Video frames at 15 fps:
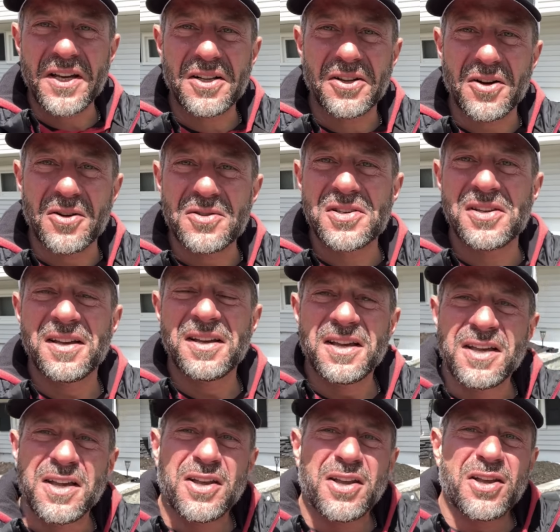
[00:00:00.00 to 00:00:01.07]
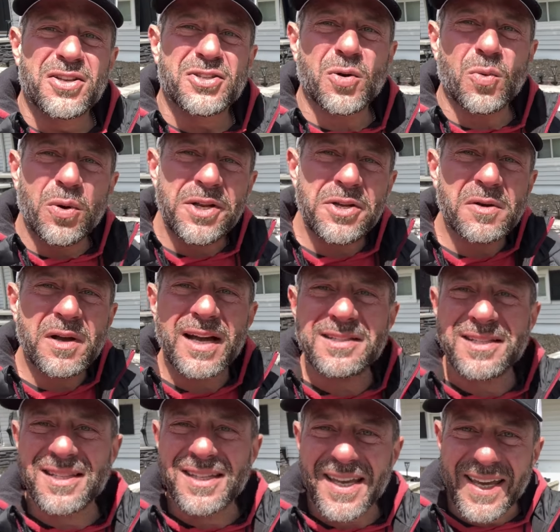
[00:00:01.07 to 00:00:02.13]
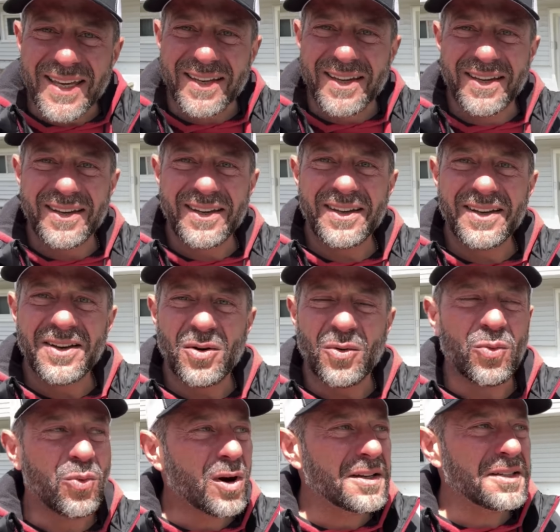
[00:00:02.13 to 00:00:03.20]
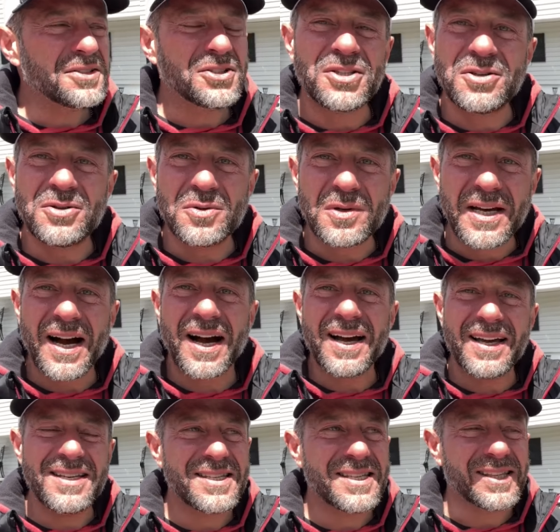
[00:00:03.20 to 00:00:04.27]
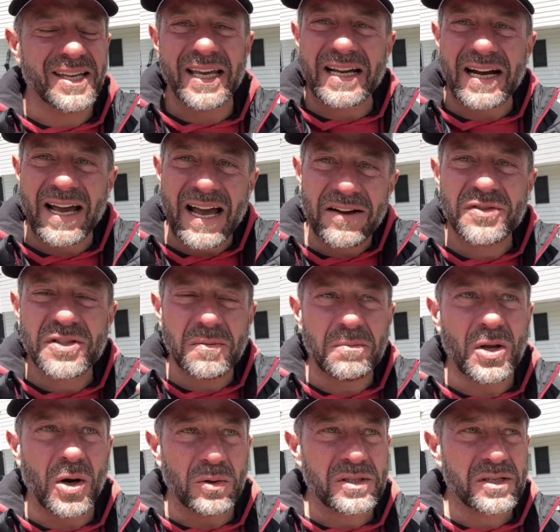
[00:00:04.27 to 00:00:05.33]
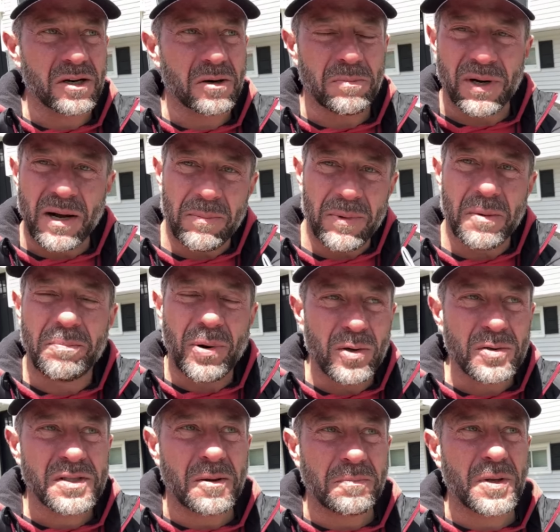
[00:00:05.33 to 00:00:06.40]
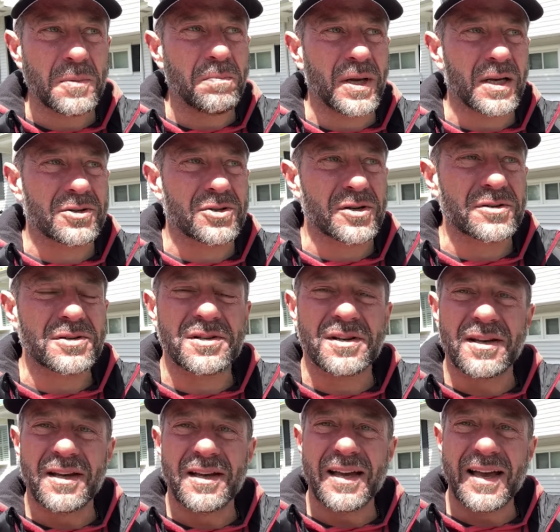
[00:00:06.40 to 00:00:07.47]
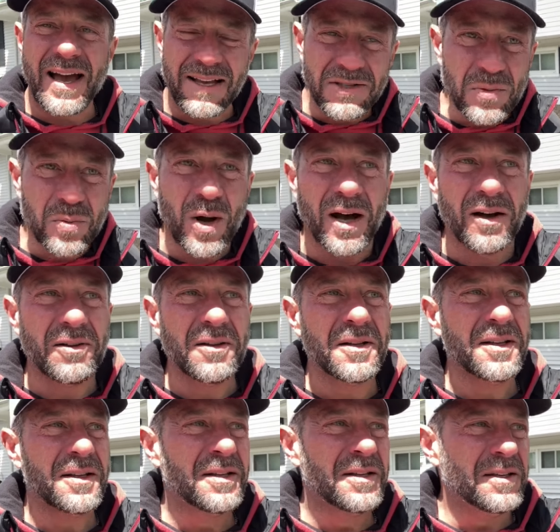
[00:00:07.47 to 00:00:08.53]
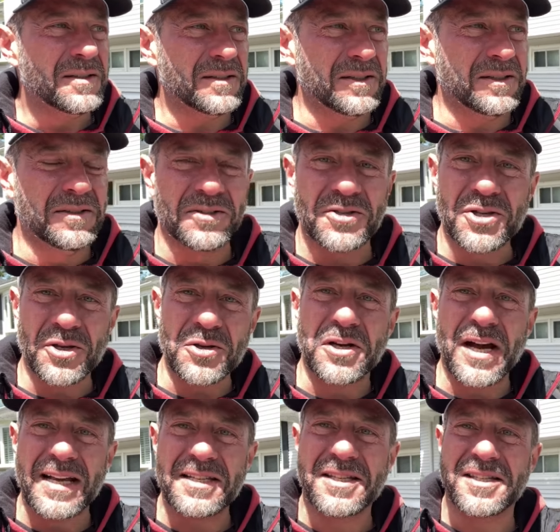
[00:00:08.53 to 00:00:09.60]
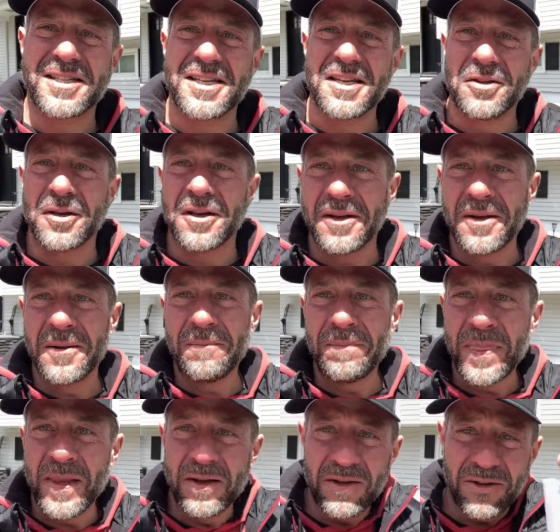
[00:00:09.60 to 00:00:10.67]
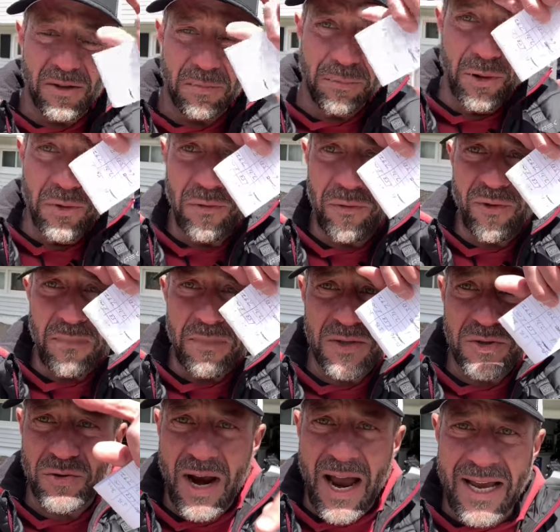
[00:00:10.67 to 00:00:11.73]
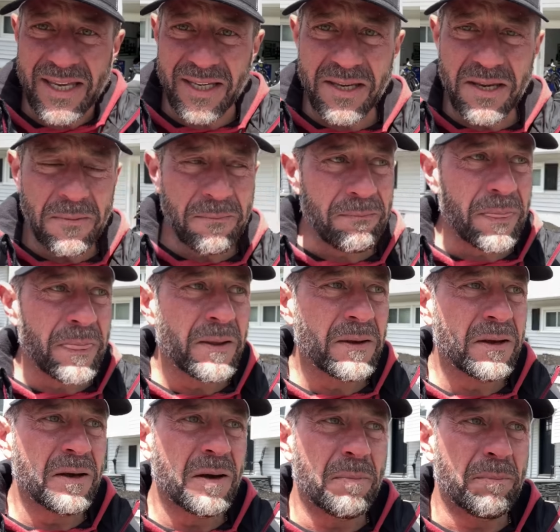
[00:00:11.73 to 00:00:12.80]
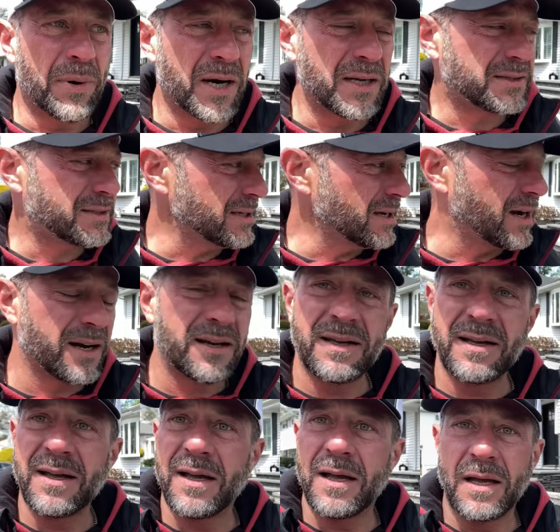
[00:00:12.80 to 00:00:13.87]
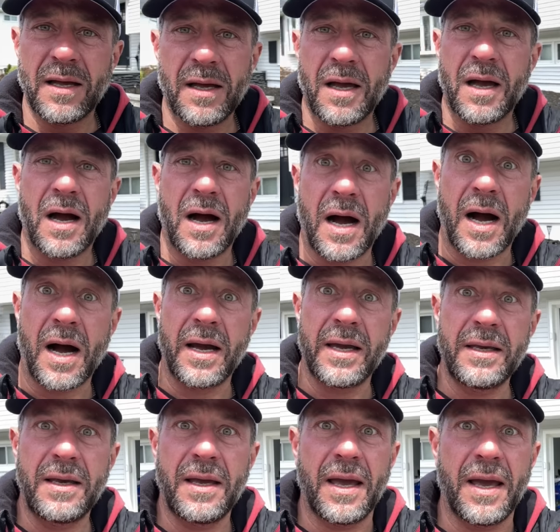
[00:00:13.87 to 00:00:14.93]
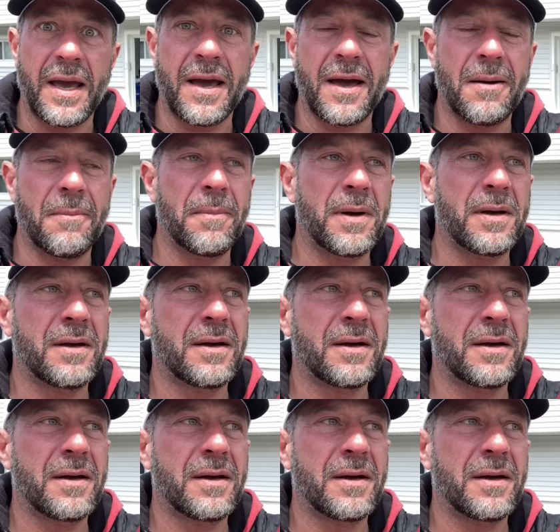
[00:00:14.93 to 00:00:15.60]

clothes. So what do you guys think? What do you guys think? I have some notes here, but I'm going to post up the pictures as well. So you guys could see the, the proof from the Dragy, but, uh, I am